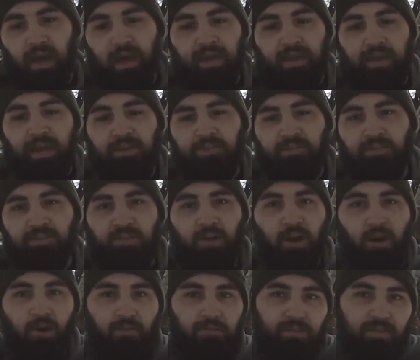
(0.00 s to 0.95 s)
I can actually
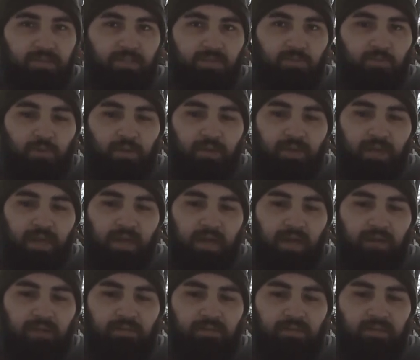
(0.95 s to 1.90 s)
carve this,
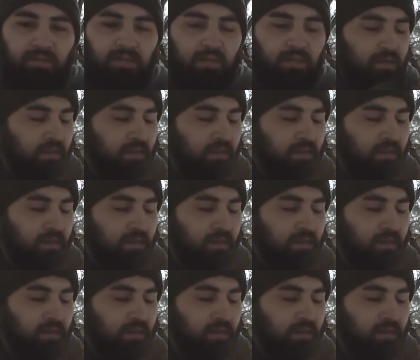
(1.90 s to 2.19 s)
whatnot.